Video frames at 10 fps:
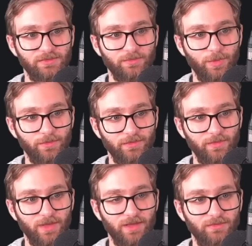both of them
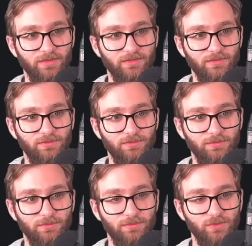have this
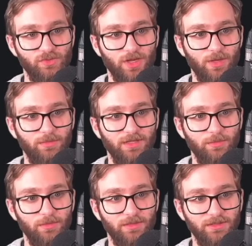job
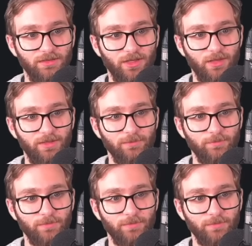label in common.